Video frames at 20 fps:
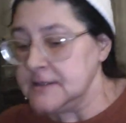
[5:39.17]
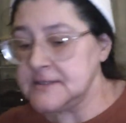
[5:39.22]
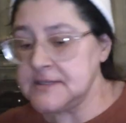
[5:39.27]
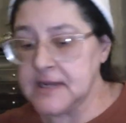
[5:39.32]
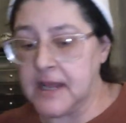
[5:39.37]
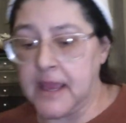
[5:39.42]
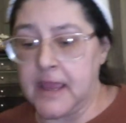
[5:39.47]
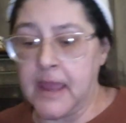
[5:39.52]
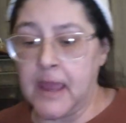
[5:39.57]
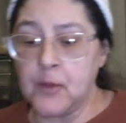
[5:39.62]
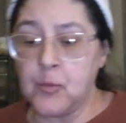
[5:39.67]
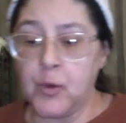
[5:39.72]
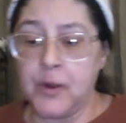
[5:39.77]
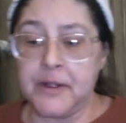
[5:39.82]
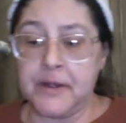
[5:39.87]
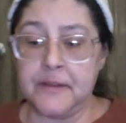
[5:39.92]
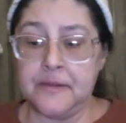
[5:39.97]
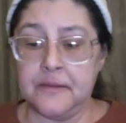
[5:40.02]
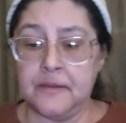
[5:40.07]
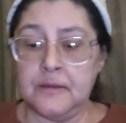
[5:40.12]
Today I
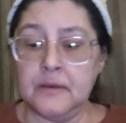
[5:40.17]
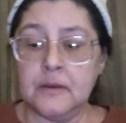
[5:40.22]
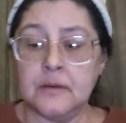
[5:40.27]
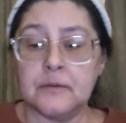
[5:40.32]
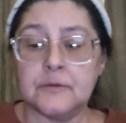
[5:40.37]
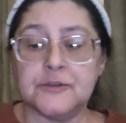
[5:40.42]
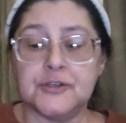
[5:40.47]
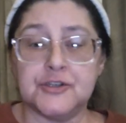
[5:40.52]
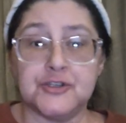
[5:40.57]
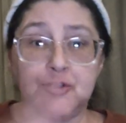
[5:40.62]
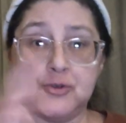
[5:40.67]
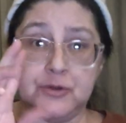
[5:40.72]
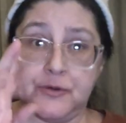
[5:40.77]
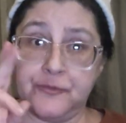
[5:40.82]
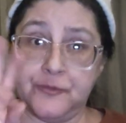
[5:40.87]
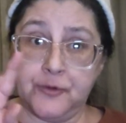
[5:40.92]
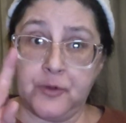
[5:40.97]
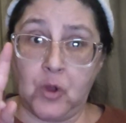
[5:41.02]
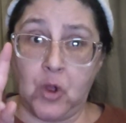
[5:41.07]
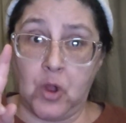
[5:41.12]
went in to two
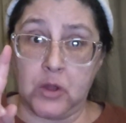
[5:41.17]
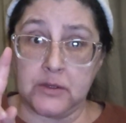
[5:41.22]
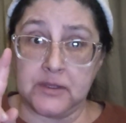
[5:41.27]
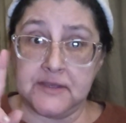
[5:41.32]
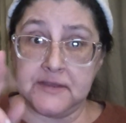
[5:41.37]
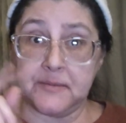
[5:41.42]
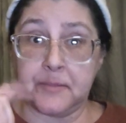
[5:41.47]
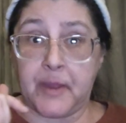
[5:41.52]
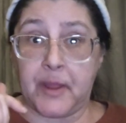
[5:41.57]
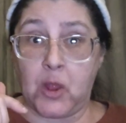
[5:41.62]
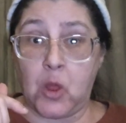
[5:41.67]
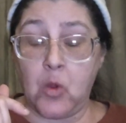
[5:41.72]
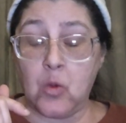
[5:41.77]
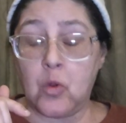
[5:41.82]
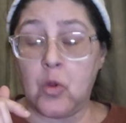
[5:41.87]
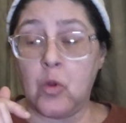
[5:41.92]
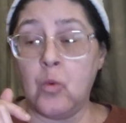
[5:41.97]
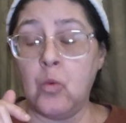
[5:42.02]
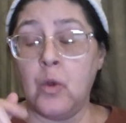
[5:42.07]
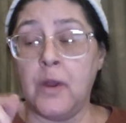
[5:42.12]
different Aldi's, my
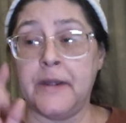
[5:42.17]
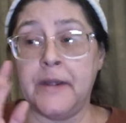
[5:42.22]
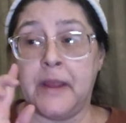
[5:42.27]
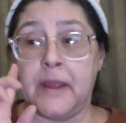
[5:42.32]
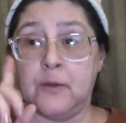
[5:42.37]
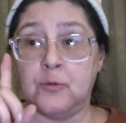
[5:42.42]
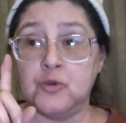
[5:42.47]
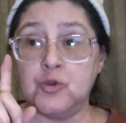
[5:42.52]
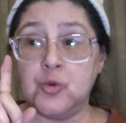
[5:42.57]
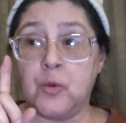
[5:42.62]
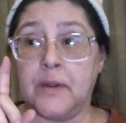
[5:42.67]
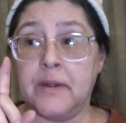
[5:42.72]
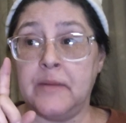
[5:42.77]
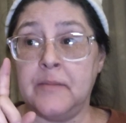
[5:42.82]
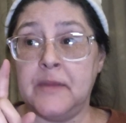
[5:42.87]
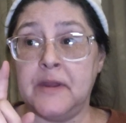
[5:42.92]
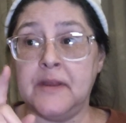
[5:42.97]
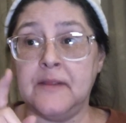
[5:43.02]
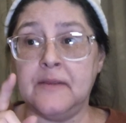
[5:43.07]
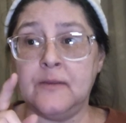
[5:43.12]
local one and 20
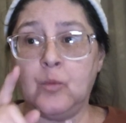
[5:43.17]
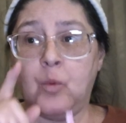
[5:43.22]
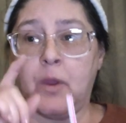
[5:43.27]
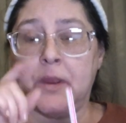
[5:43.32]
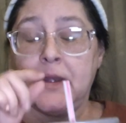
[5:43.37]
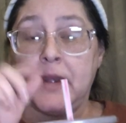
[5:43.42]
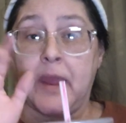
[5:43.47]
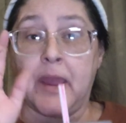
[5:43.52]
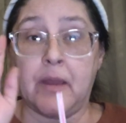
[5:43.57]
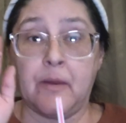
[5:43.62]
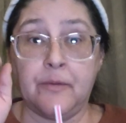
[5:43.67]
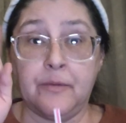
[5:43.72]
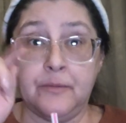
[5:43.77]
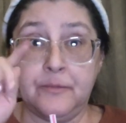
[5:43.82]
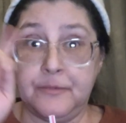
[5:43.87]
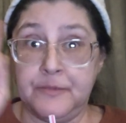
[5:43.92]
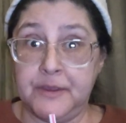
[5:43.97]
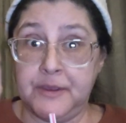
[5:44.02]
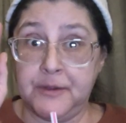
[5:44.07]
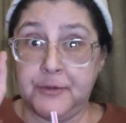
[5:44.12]
minutes away
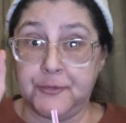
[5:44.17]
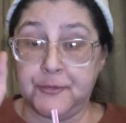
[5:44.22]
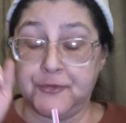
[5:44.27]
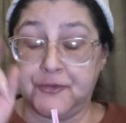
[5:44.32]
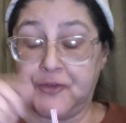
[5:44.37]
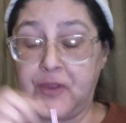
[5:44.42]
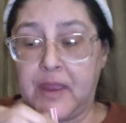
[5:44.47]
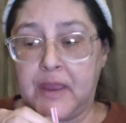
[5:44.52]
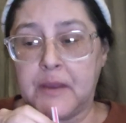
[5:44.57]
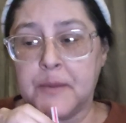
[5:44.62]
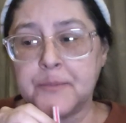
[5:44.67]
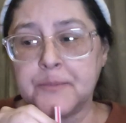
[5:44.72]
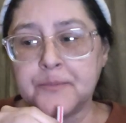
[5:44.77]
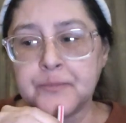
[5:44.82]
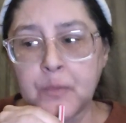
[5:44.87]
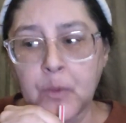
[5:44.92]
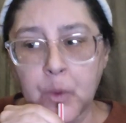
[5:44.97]
down the interstate.